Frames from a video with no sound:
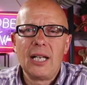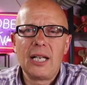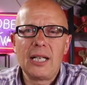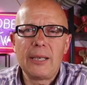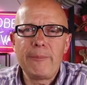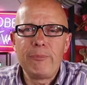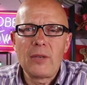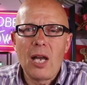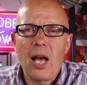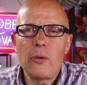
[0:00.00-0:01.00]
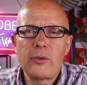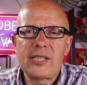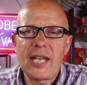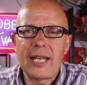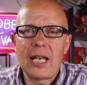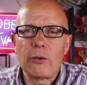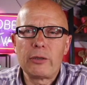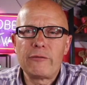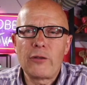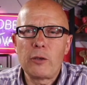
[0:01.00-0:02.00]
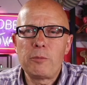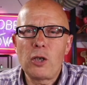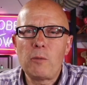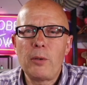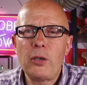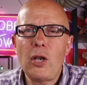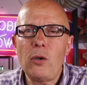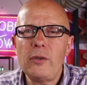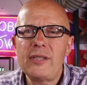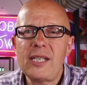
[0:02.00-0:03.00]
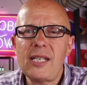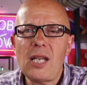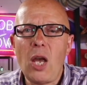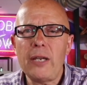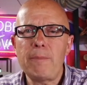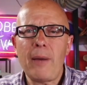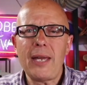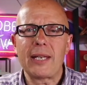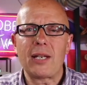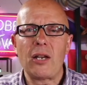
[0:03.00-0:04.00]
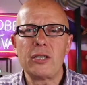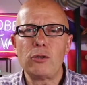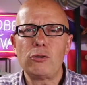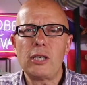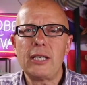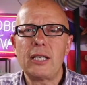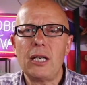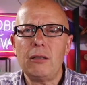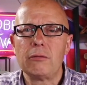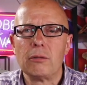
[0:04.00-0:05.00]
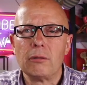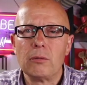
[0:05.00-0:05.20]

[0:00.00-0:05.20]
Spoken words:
I always say hello on the Vobes show, but no one says hi back. I usually go.